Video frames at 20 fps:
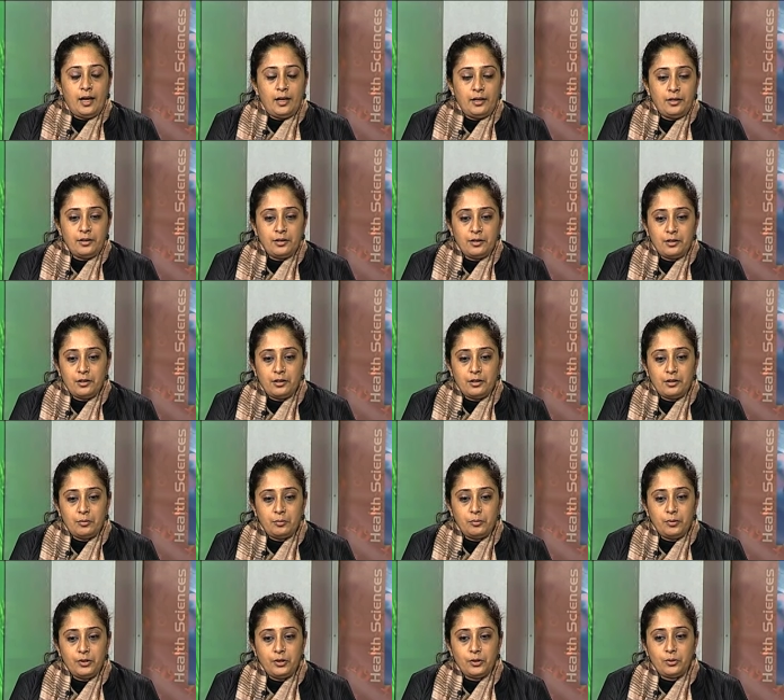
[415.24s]
And,
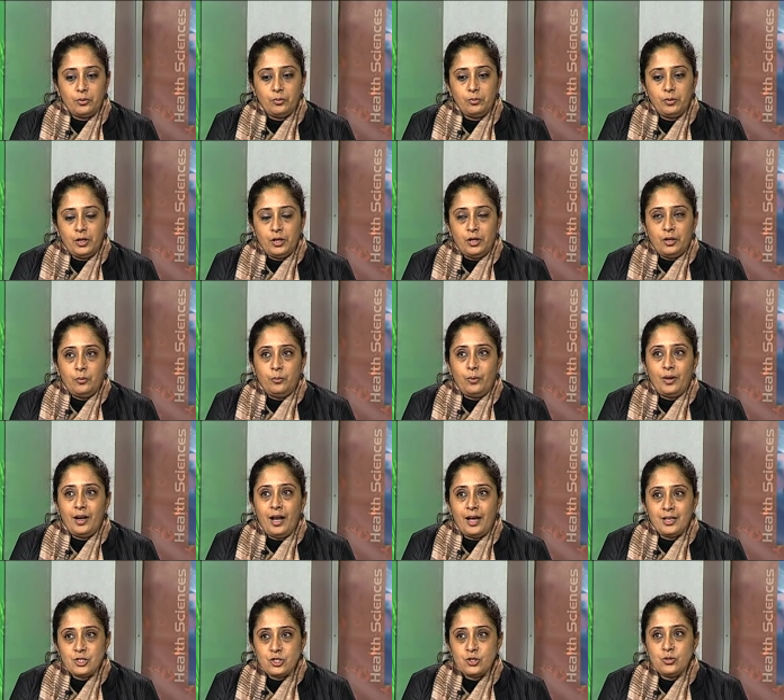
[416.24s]
uh, you know,
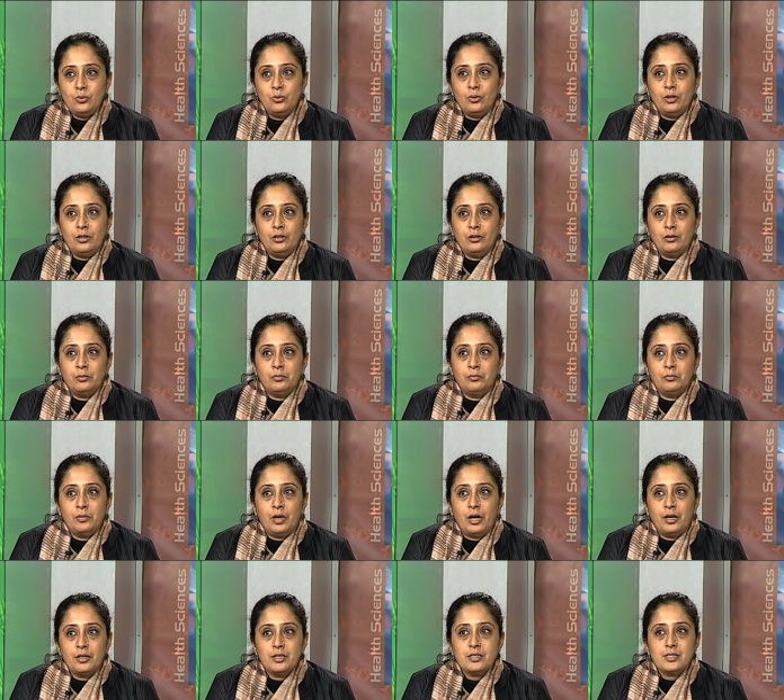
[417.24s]
one has to
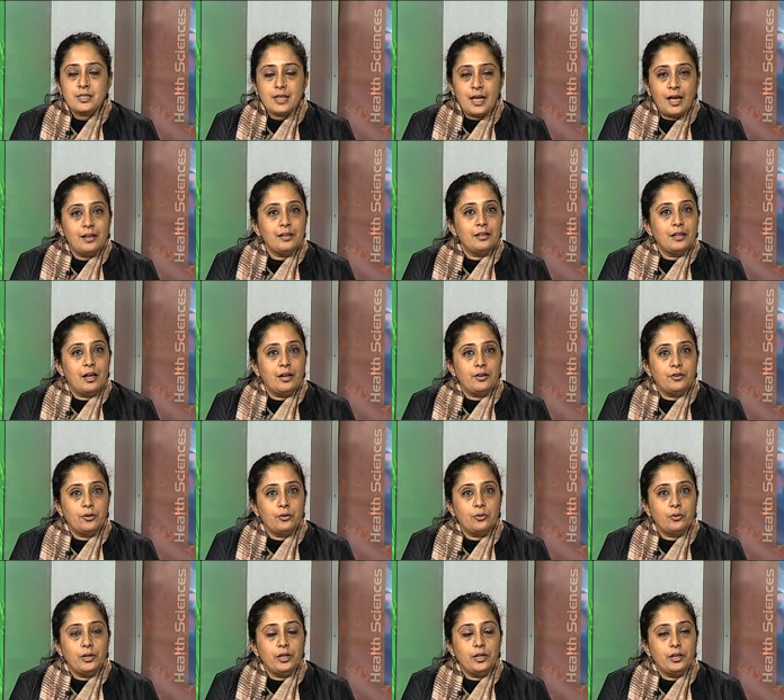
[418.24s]
um, understand that,
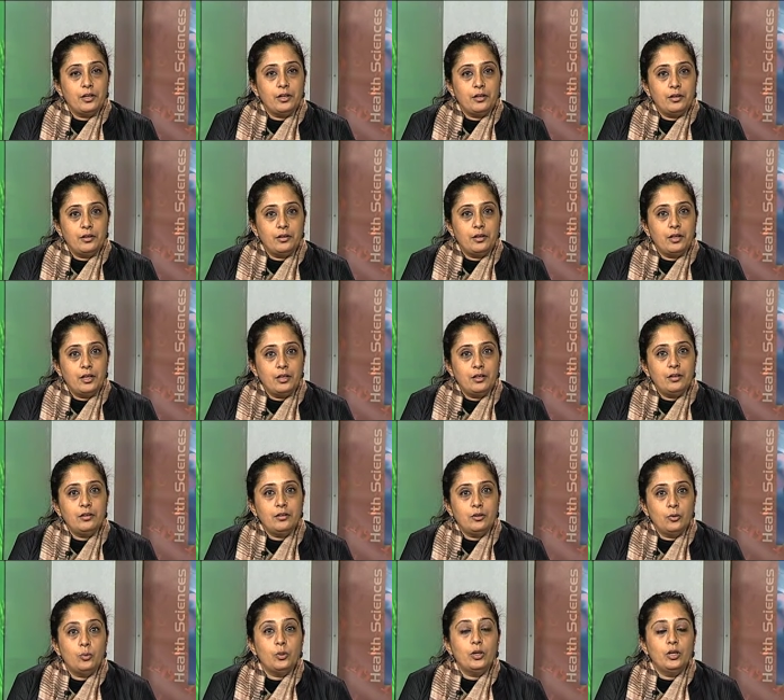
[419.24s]
you know, in,
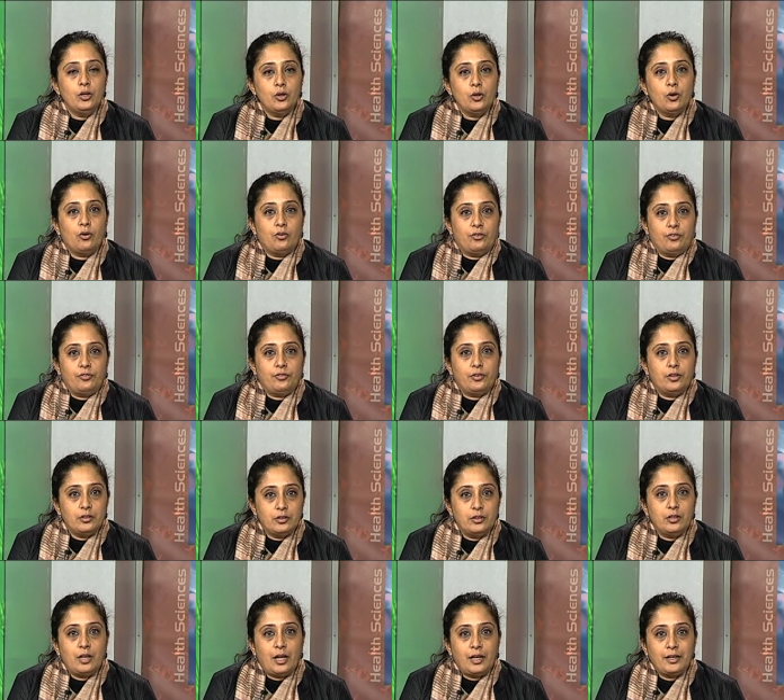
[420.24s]
in the world
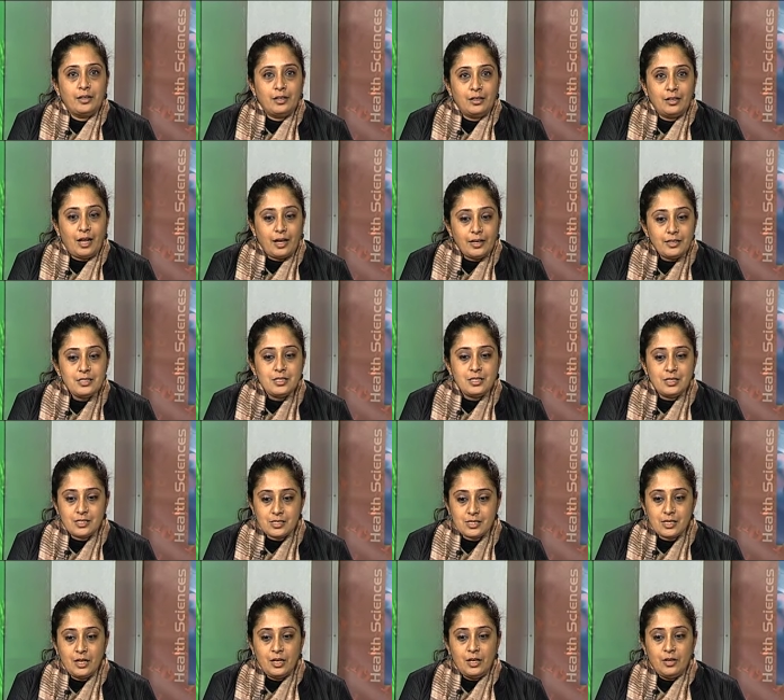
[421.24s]
of the
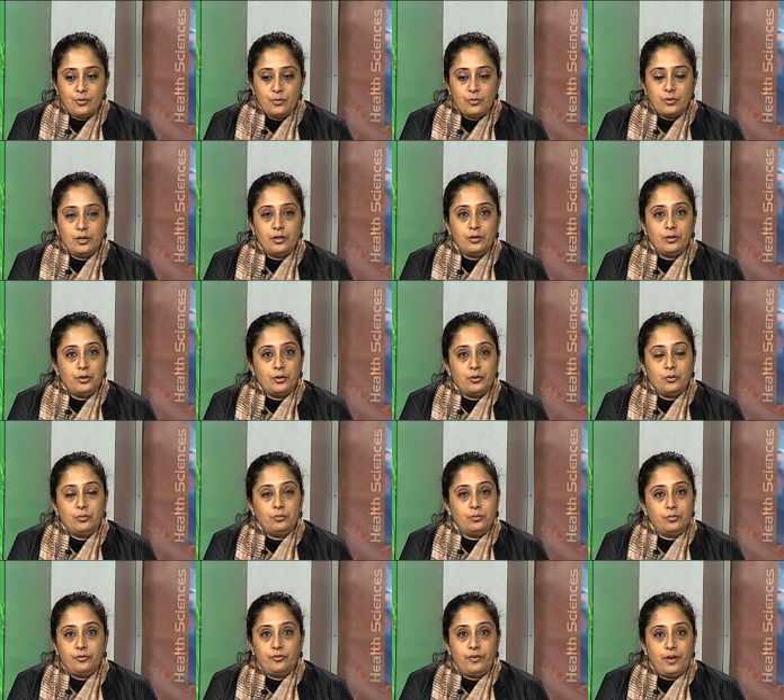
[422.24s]
1990s, uh, you
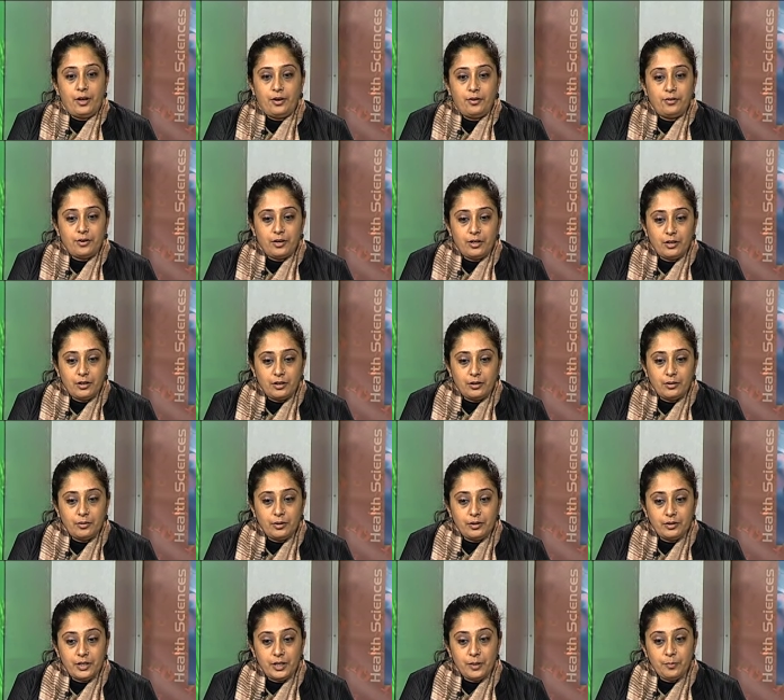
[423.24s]
know, where uh,
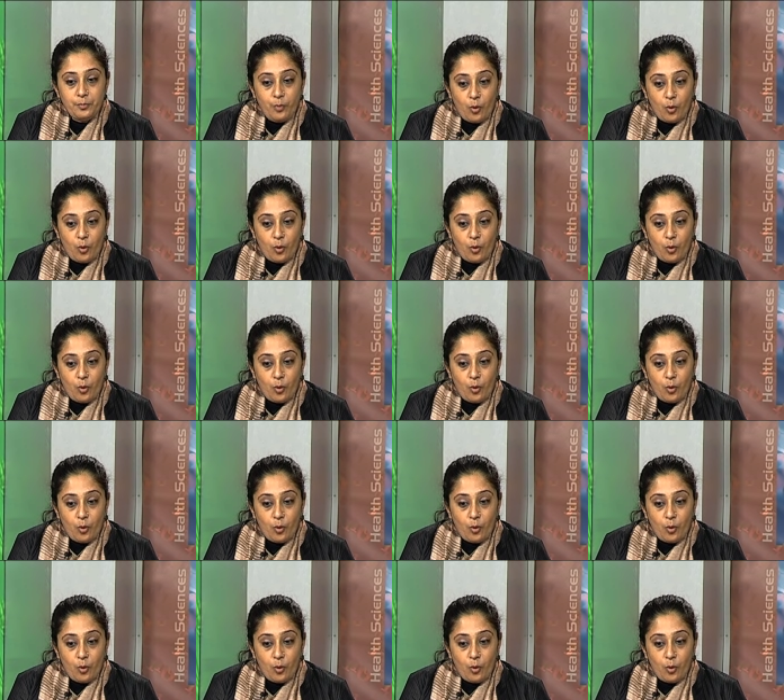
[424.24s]
the